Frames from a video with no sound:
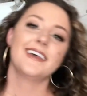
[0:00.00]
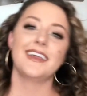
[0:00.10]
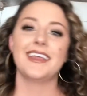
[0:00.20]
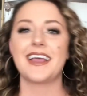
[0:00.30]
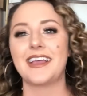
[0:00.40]

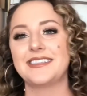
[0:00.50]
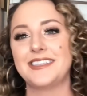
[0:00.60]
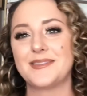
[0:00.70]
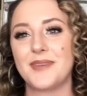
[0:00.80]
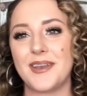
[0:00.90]
Hey guys,
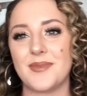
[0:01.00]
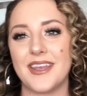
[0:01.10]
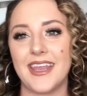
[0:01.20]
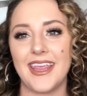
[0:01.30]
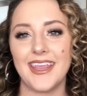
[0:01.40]
it's Money
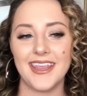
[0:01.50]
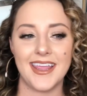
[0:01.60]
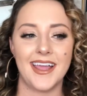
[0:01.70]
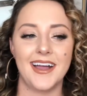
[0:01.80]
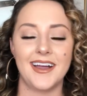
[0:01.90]
Monday.
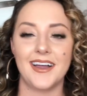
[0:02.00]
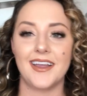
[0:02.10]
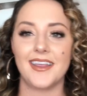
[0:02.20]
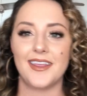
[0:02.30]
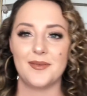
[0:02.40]
I
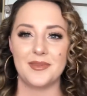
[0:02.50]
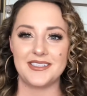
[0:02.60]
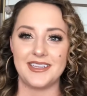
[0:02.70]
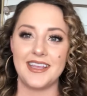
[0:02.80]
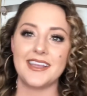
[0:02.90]
am
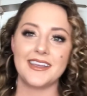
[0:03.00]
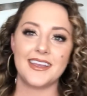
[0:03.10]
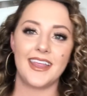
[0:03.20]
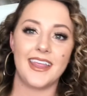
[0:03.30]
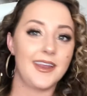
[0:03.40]
Missy Ann
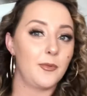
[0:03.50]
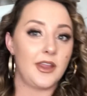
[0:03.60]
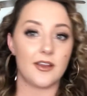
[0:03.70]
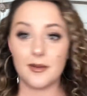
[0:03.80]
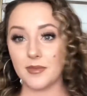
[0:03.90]
and we
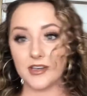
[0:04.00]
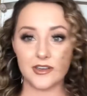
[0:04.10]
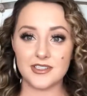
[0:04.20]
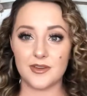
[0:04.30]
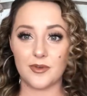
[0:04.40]
are in my
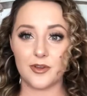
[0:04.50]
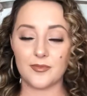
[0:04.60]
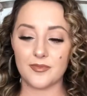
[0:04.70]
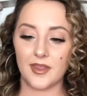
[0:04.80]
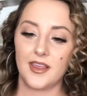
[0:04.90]
dressing
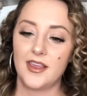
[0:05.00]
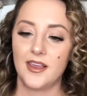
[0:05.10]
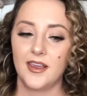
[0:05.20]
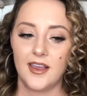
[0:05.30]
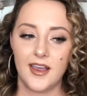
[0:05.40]
room.
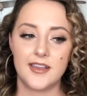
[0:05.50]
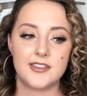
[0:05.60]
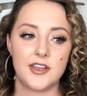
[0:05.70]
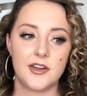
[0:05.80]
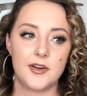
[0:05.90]

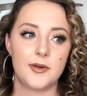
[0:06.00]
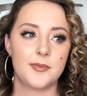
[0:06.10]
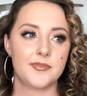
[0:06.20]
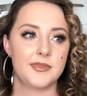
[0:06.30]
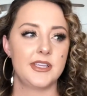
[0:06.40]
So
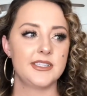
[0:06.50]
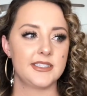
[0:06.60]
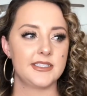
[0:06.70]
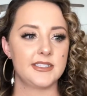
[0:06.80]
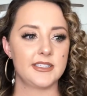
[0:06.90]

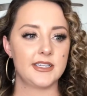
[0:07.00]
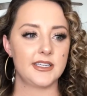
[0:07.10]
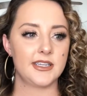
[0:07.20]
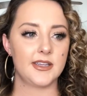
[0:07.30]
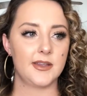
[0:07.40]
this
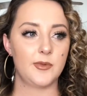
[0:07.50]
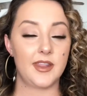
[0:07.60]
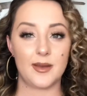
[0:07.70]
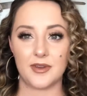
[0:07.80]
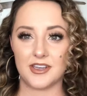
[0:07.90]
that
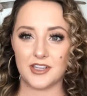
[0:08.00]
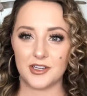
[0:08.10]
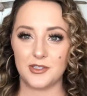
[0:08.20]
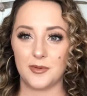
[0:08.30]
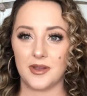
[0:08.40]
I'm going to talk
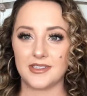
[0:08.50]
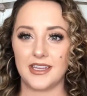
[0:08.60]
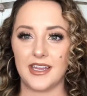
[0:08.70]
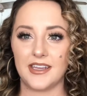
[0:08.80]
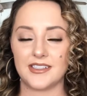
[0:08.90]
to you about
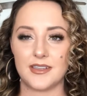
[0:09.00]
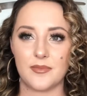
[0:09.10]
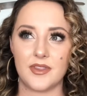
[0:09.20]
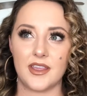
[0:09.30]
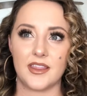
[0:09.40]
today is
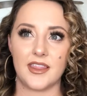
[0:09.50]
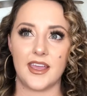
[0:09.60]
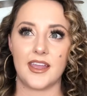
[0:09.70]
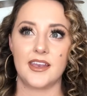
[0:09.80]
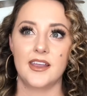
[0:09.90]
something
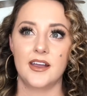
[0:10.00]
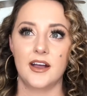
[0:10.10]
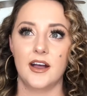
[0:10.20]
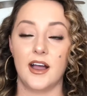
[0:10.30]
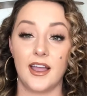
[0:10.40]
that
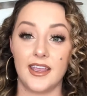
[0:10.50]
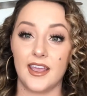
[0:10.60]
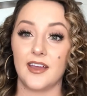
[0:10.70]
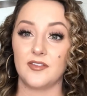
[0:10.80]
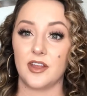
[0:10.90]
I
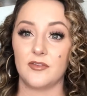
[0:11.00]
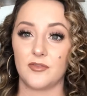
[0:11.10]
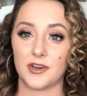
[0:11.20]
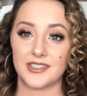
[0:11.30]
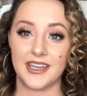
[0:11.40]
have done
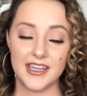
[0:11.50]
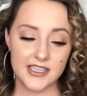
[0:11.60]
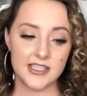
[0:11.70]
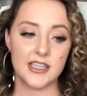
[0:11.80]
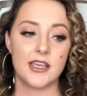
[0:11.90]

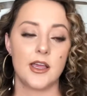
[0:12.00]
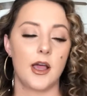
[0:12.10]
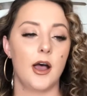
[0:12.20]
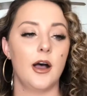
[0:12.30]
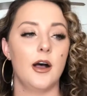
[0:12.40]
firsthand,
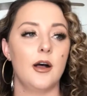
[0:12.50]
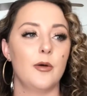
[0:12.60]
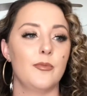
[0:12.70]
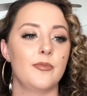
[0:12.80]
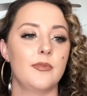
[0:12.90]

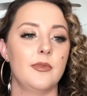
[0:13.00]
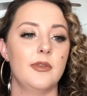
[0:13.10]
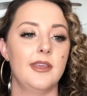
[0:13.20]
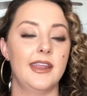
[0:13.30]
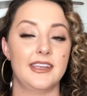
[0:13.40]
and
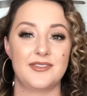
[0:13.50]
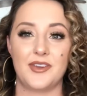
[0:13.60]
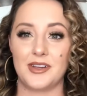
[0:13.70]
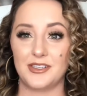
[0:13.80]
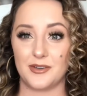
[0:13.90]
it's
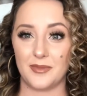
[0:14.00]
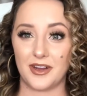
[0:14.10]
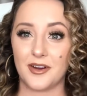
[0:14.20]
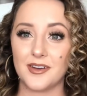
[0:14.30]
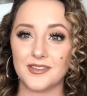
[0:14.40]
very dear to my
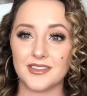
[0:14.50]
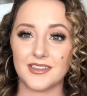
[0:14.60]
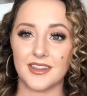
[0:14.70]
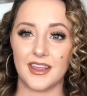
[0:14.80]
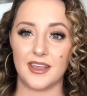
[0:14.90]
heart
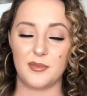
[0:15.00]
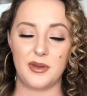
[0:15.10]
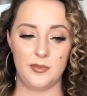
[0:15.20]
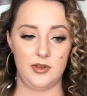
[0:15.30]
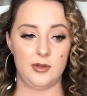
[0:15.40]
that
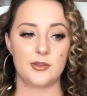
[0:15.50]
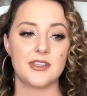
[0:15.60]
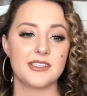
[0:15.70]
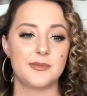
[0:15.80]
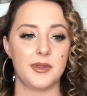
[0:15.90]
people learn
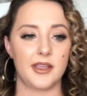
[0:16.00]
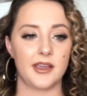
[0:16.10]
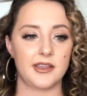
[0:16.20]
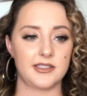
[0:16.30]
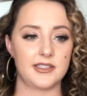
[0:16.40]
this
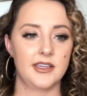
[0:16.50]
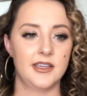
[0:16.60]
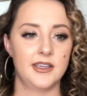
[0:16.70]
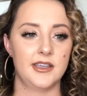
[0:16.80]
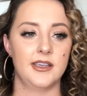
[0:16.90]
because
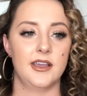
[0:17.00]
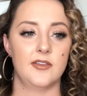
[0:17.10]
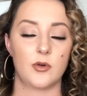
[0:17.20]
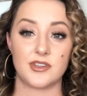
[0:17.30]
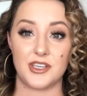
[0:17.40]
of
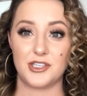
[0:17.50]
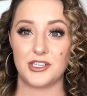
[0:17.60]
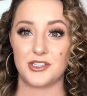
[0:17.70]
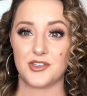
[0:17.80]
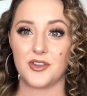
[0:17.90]
course it
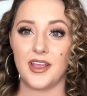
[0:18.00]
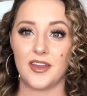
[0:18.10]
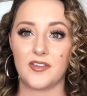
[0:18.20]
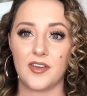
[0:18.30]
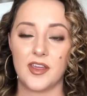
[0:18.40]
changes your life.
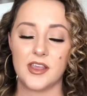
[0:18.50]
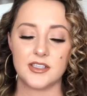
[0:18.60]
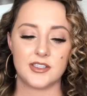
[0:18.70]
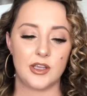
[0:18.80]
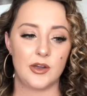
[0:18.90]

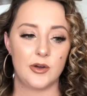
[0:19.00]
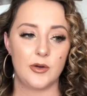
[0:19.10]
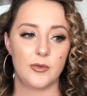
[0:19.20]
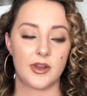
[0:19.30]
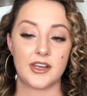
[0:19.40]
So
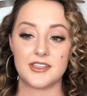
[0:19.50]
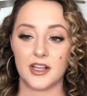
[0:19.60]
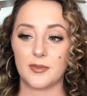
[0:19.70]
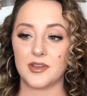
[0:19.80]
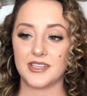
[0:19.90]
we're going to talk
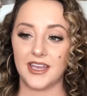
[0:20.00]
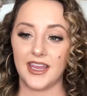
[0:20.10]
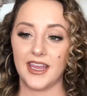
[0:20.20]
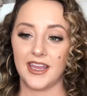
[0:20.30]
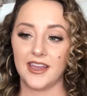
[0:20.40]
about
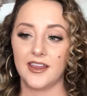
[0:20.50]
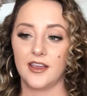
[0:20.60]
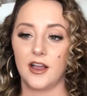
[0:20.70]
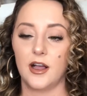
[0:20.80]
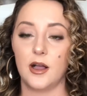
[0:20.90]
today
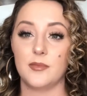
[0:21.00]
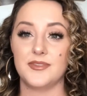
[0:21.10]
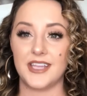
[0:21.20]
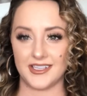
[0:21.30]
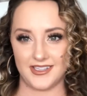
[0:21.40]

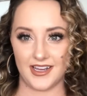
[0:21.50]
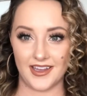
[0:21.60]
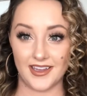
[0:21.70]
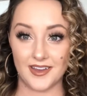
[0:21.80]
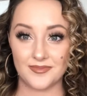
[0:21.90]
debt
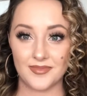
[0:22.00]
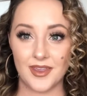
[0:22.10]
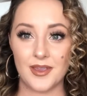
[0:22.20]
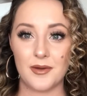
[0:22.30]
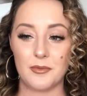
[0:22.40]
stacking,
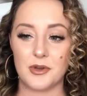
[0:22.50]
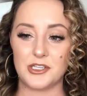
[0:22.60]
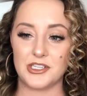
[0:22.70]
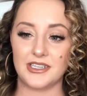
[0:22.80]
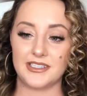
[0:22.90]
which
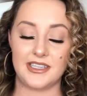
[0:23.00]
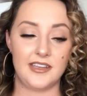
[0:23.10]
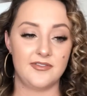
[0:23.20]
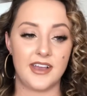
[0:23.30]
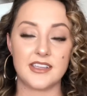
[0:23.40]
is the
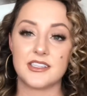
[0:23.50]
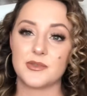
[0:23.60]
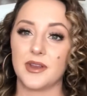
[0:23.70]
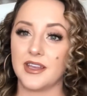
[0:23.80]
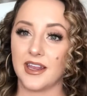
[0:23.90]
fastest
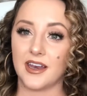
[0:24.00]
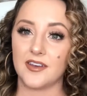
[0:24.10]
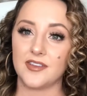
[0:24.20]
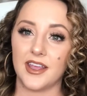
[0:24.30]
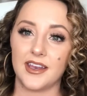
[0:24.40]
way to get out of
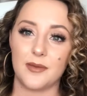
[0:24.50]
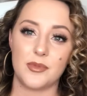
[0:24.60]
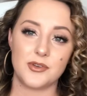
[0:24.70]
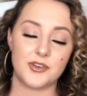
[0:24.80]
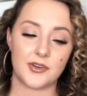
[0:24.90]
debt and
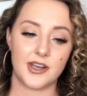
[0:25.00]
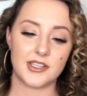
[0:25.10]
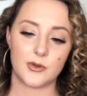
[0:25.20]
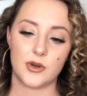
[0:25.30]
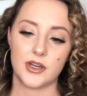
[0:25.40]
boost your credit
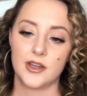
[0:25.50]
score.